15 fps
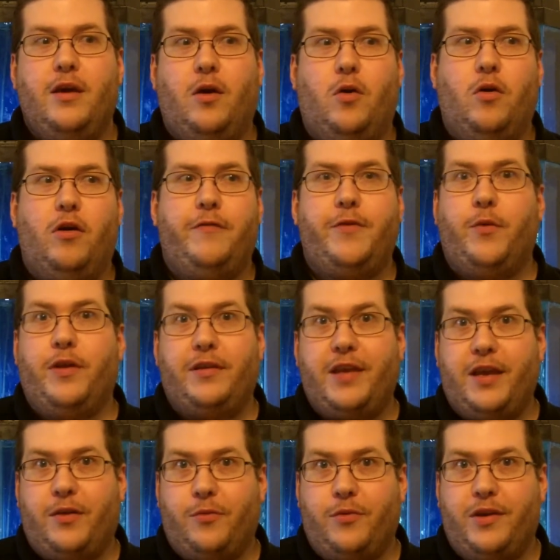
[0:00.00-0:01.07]
or if you want to
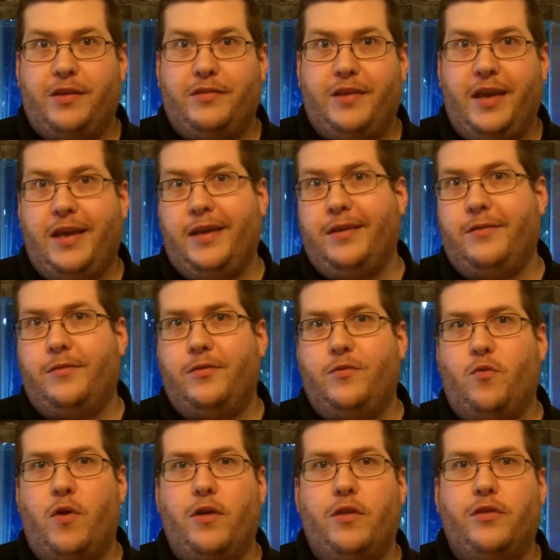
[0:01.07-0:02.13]
take a risk and
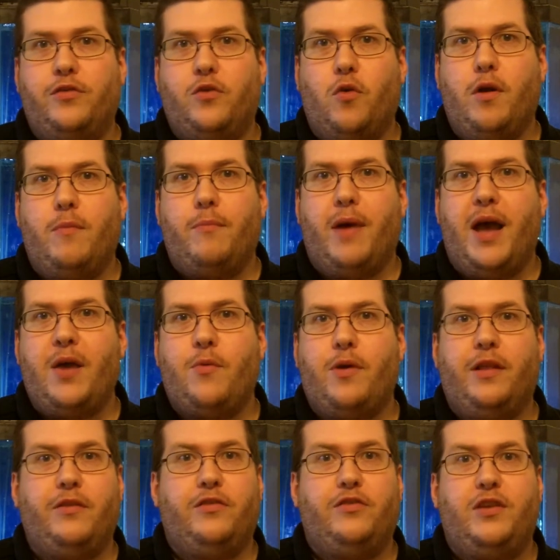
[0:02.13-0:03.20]
run to the store and buy one
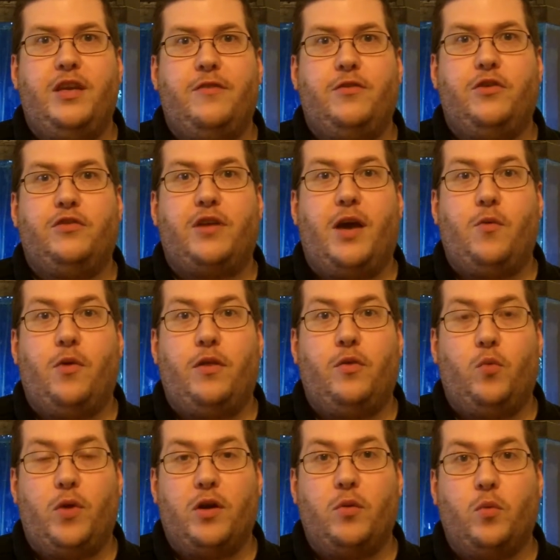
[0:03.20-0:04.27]
and see if you just got one of
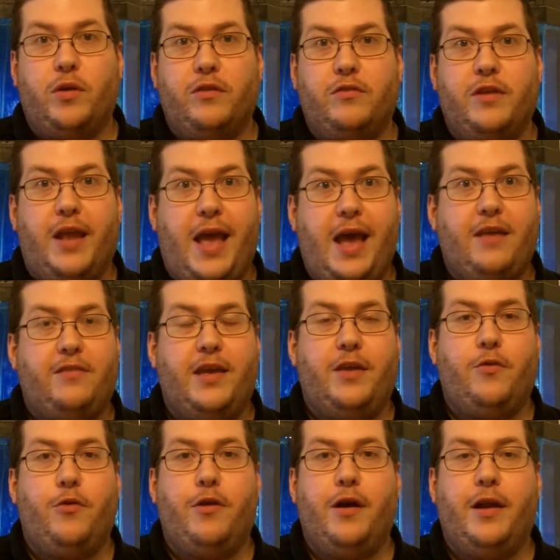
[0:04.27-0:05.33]
the weird ones that has
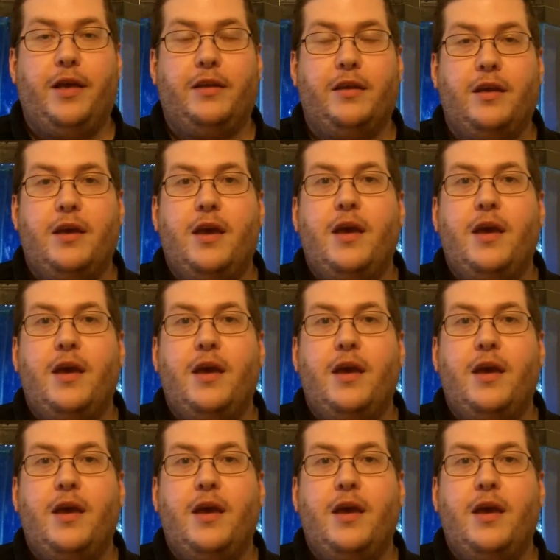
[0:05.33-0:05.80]
Android on it,